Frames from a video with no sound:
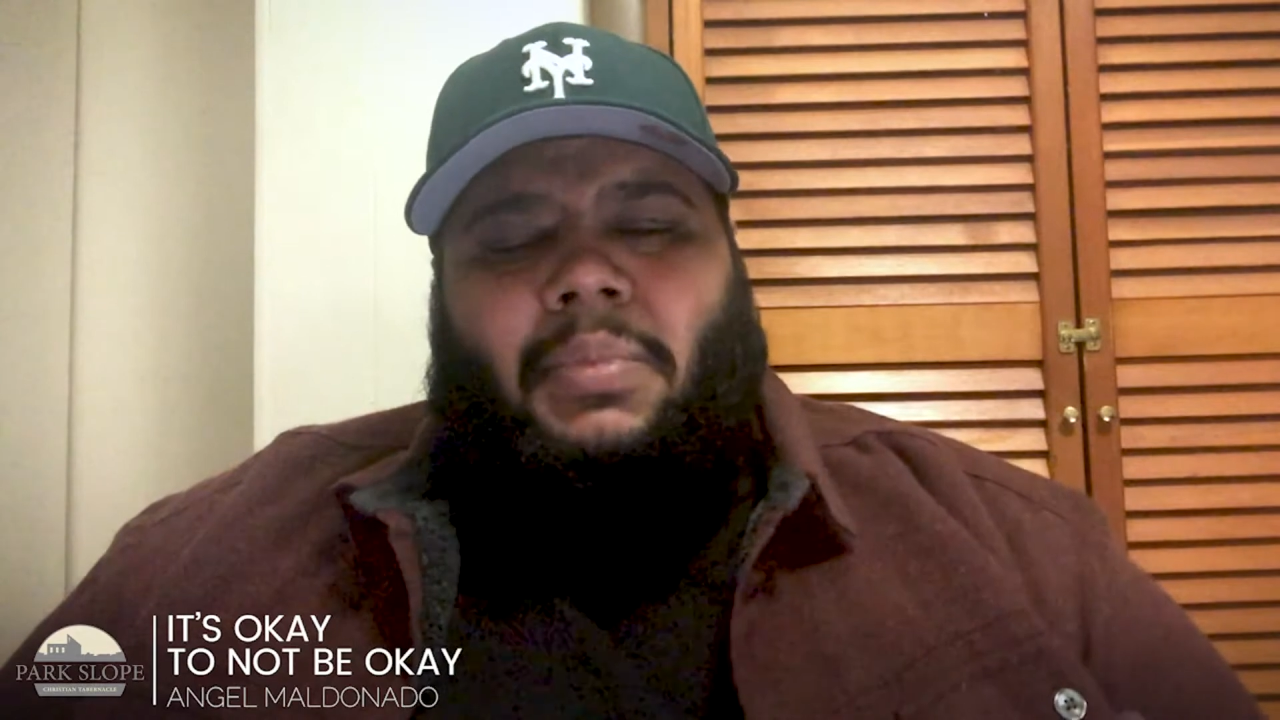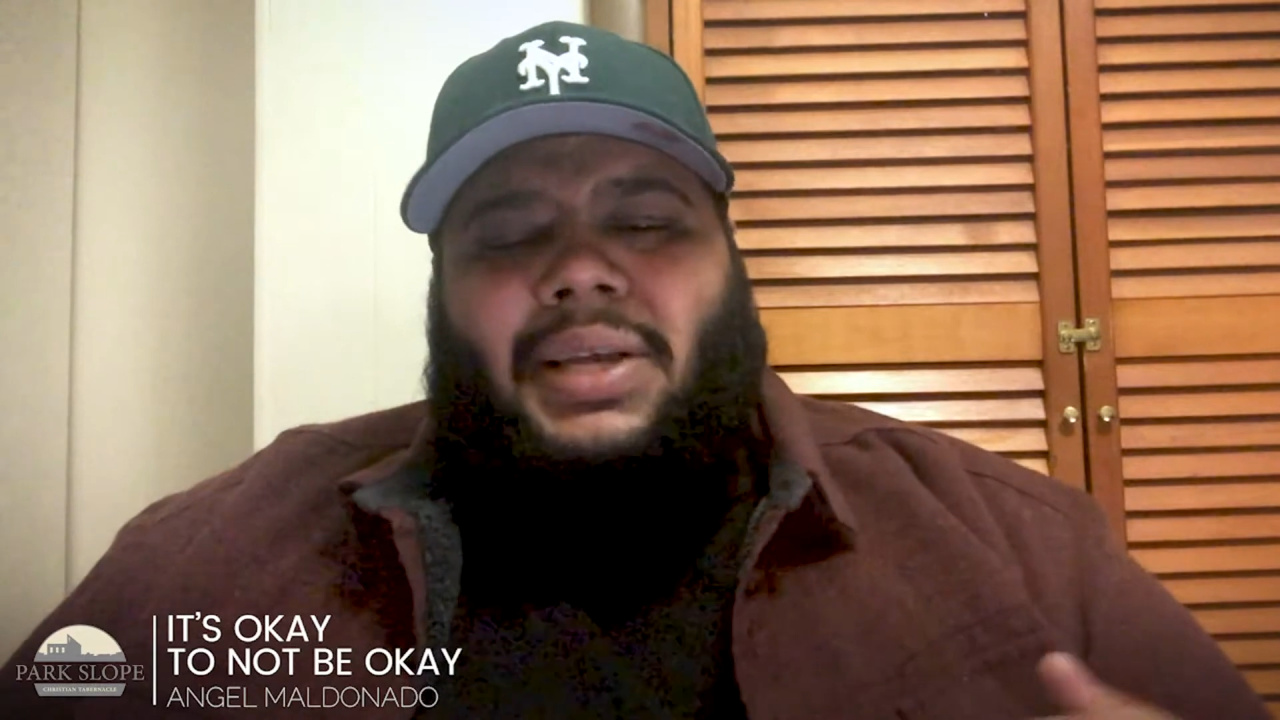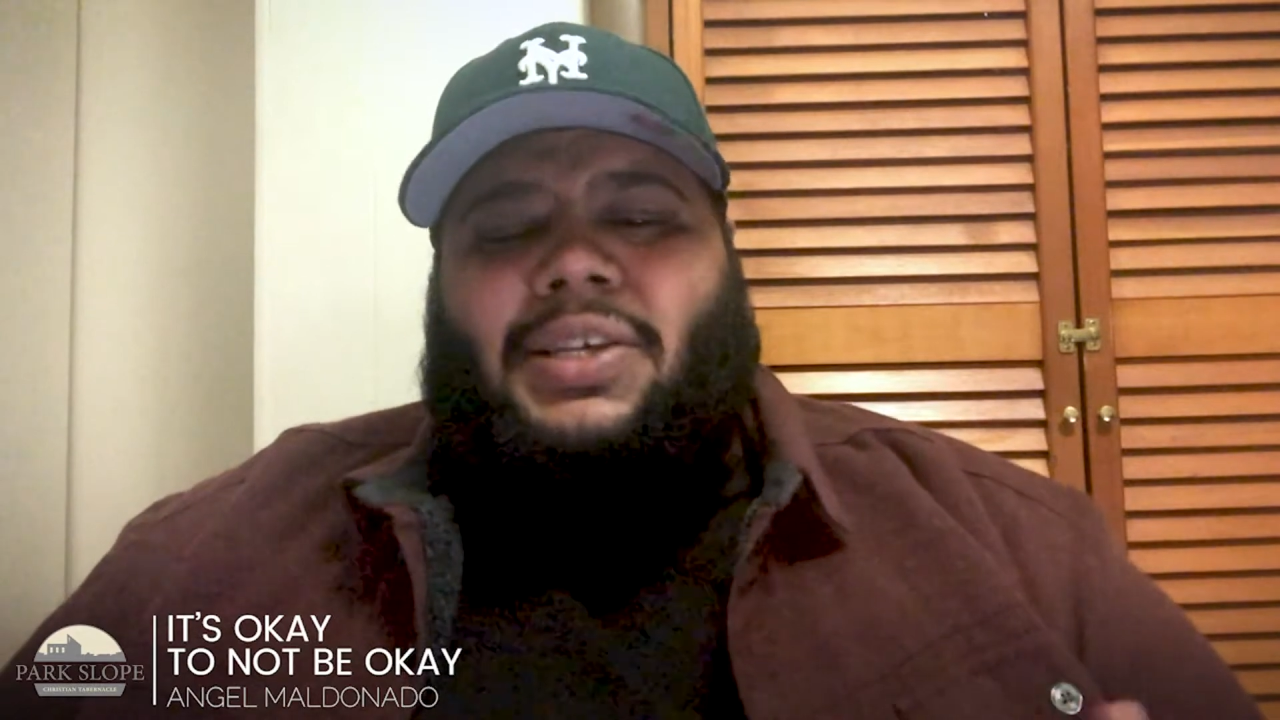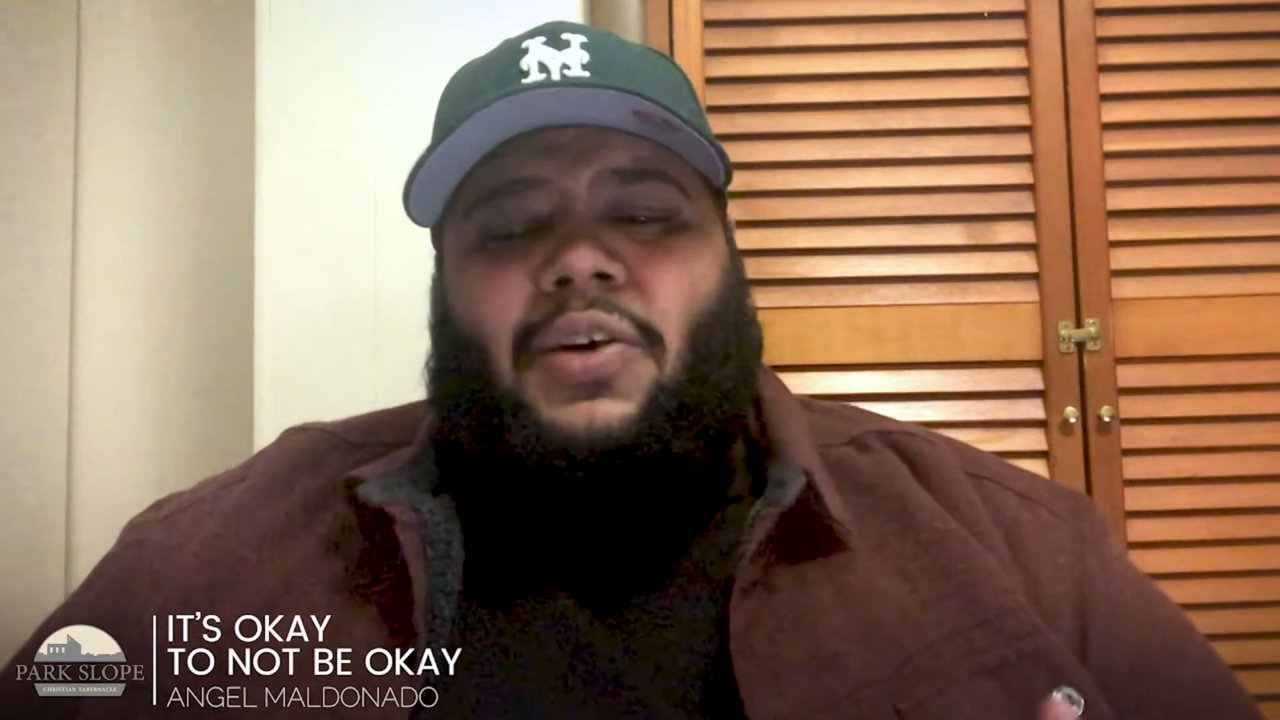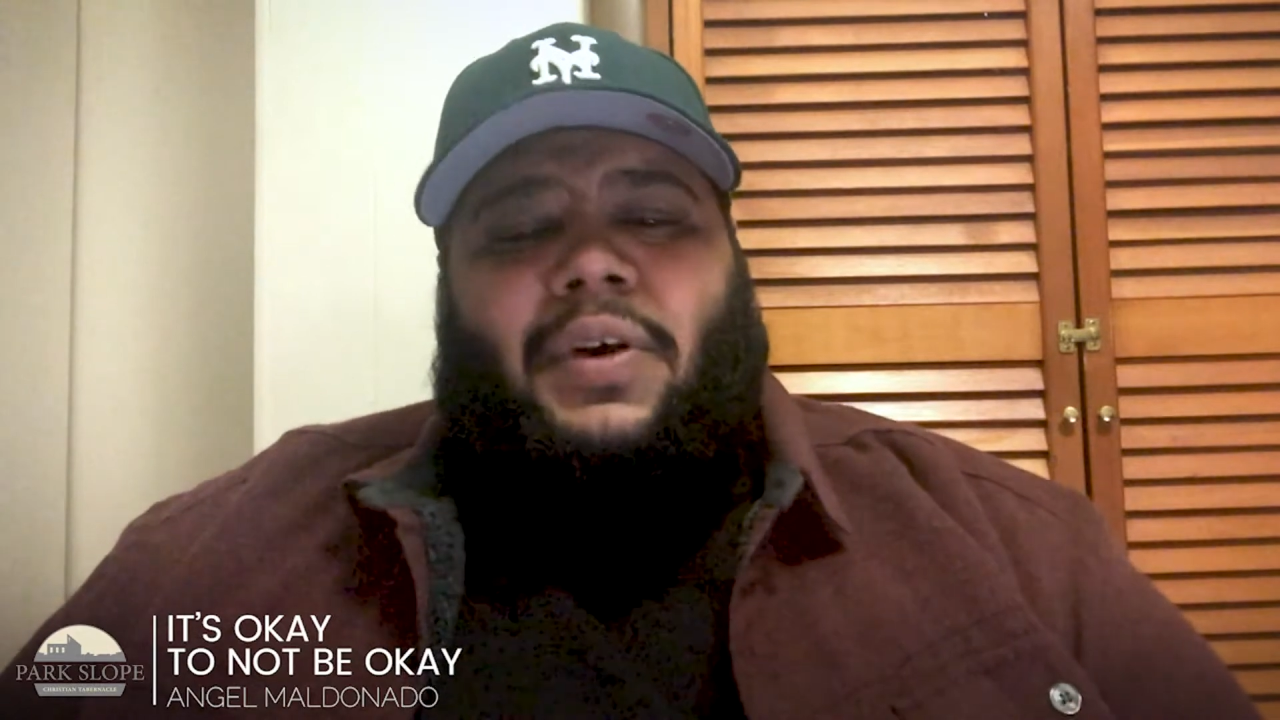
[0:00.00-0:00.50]

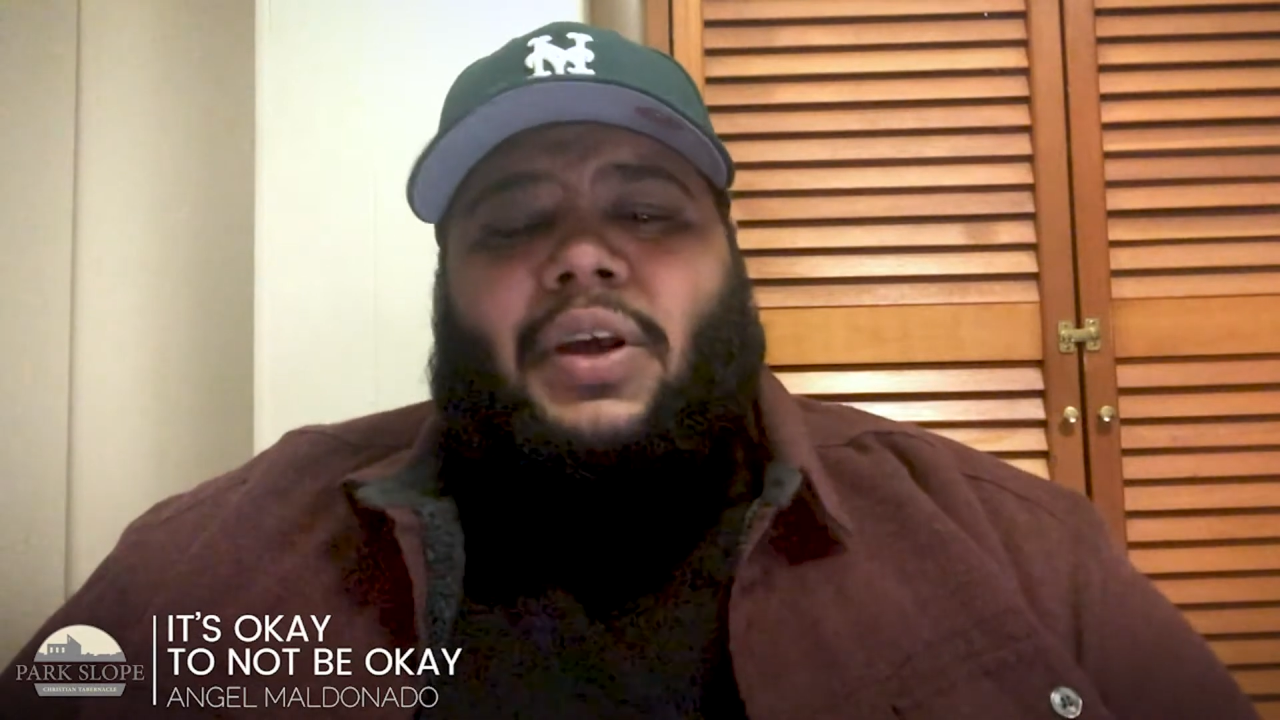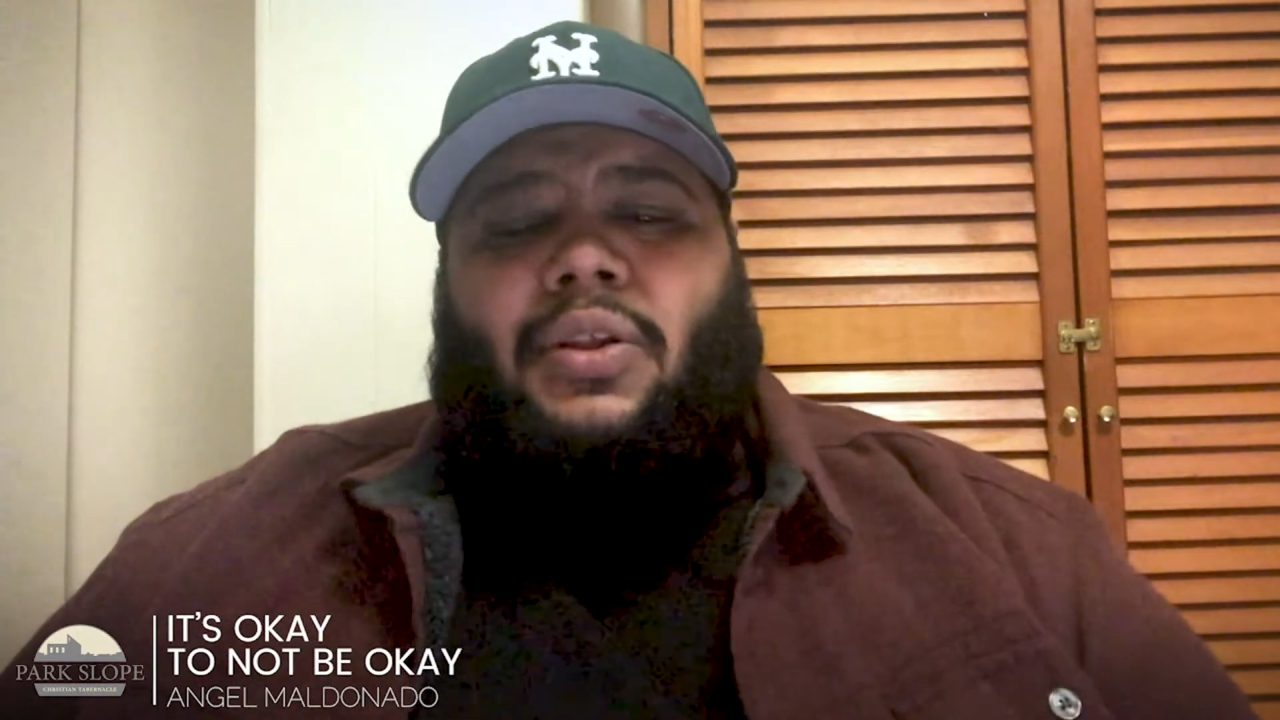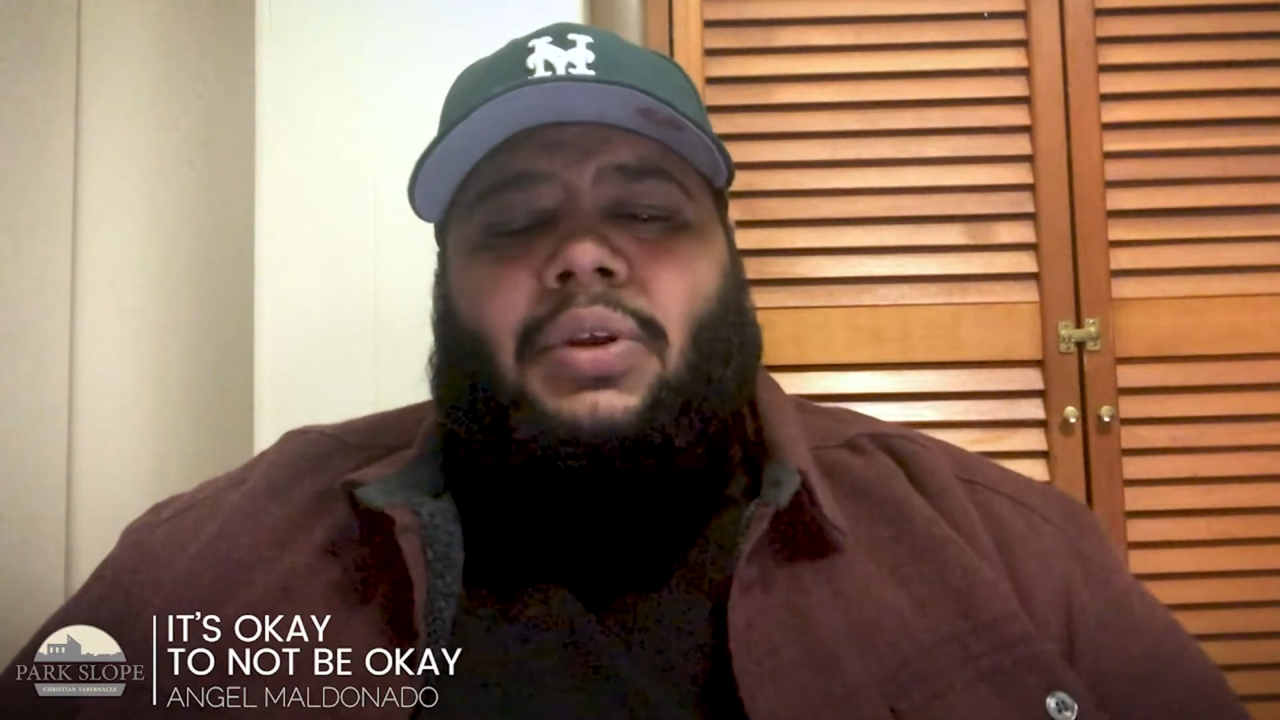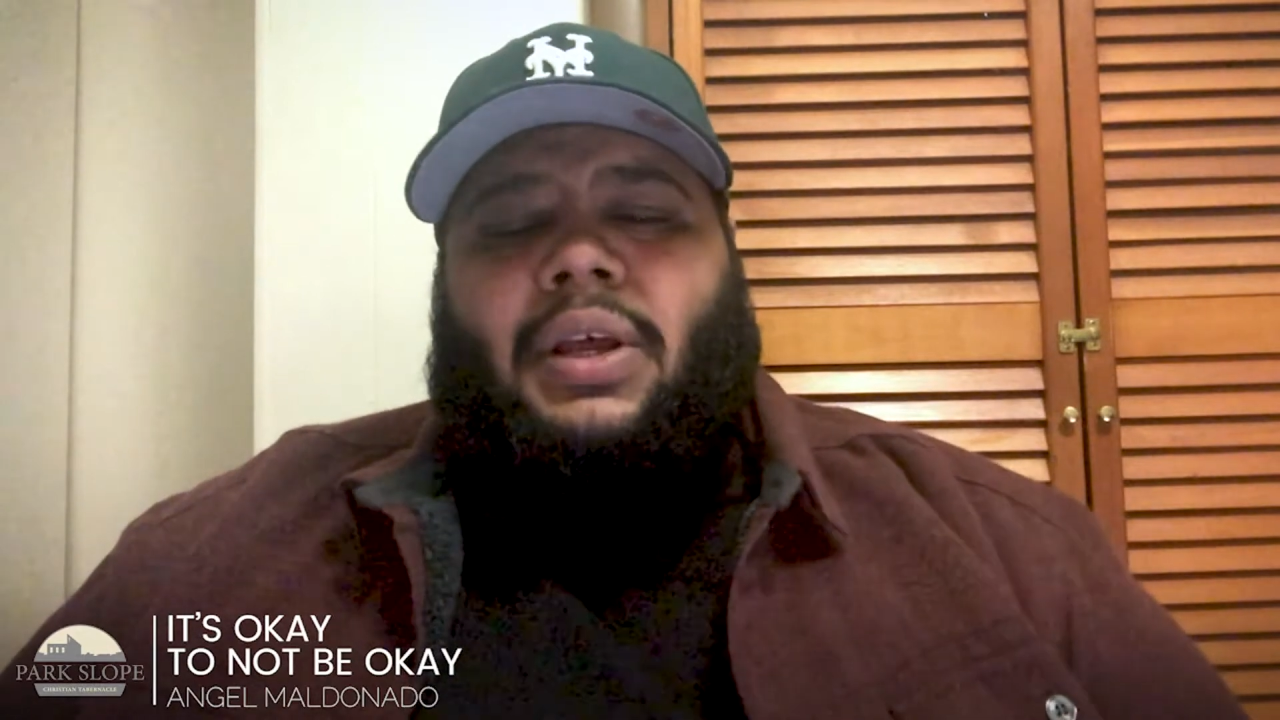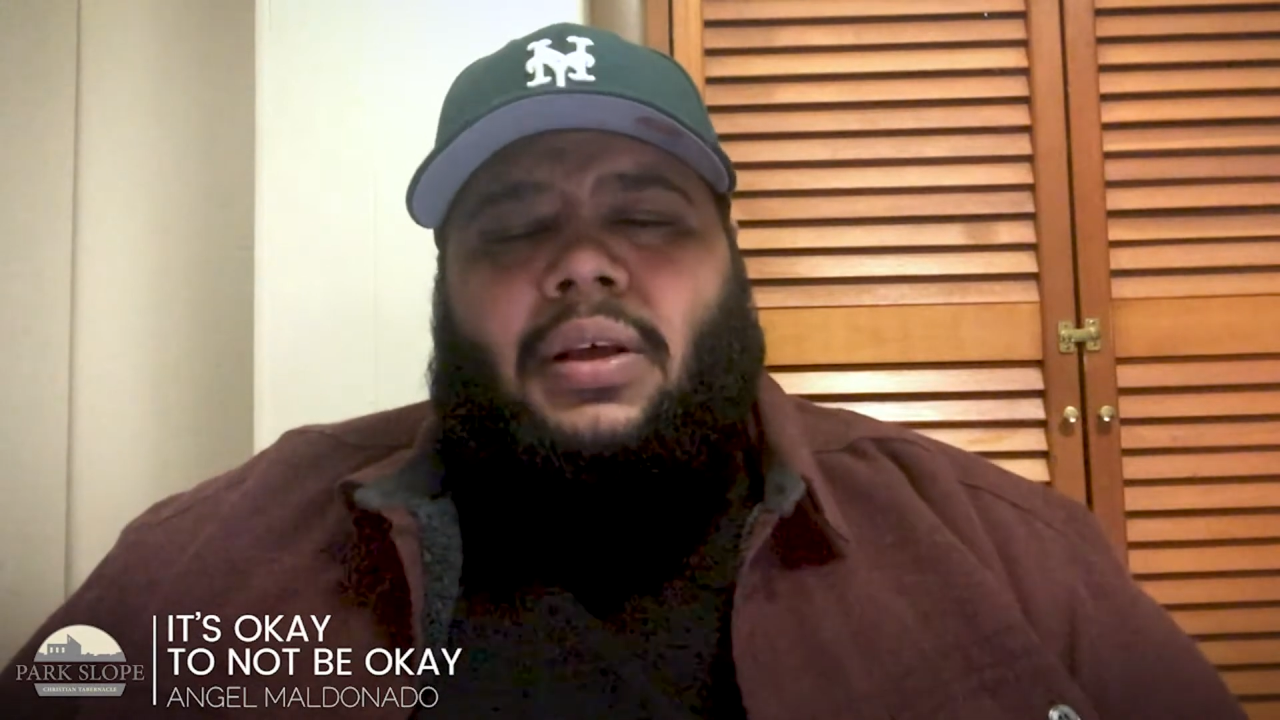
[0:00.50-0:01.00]
myself
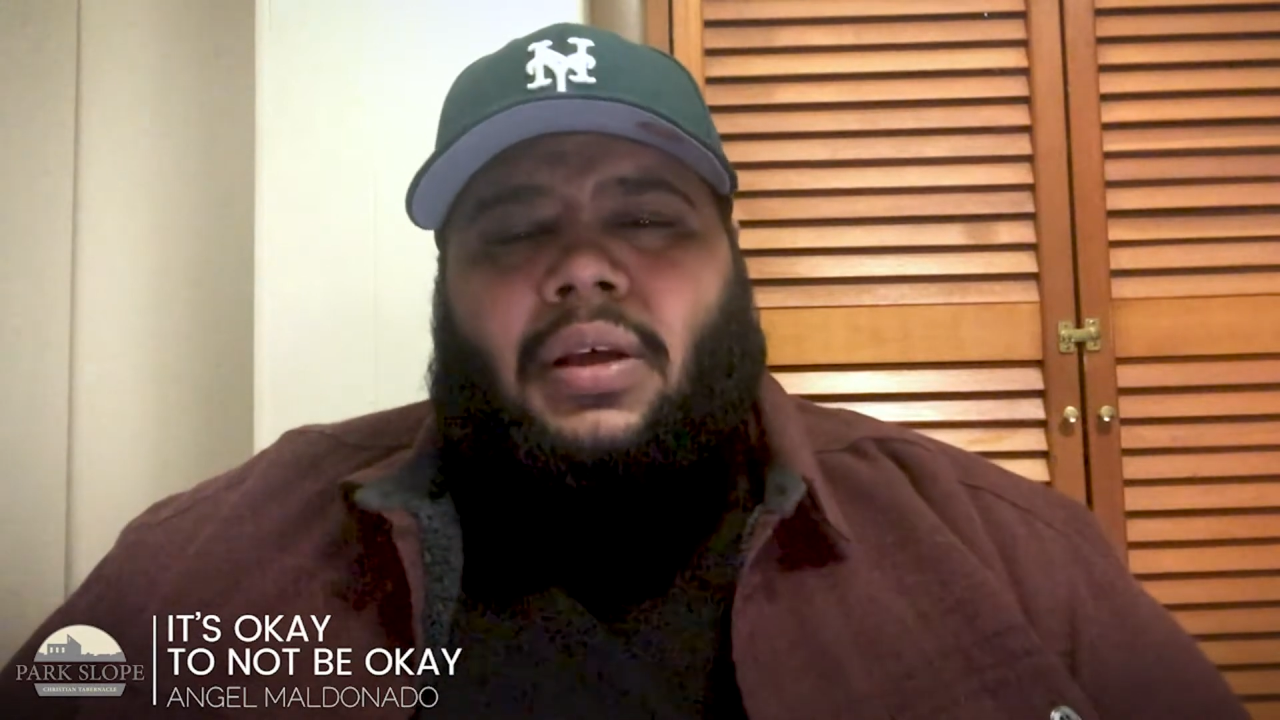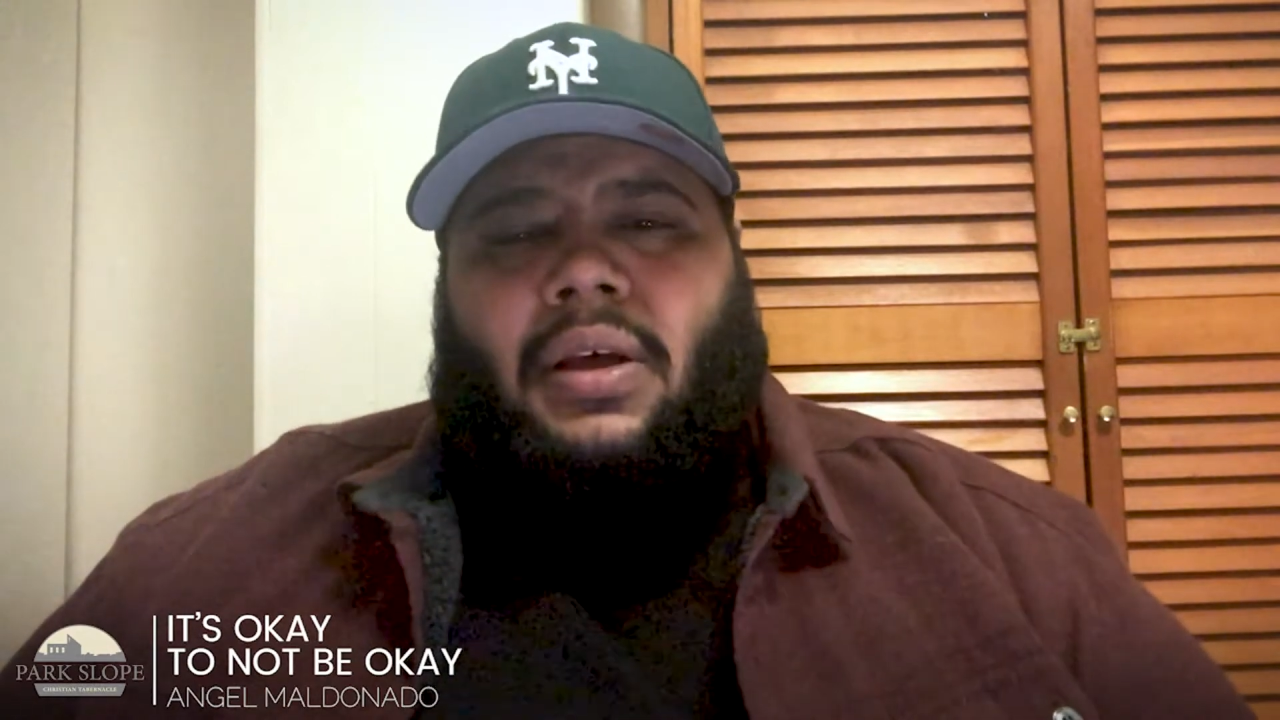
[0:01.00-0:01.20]
included,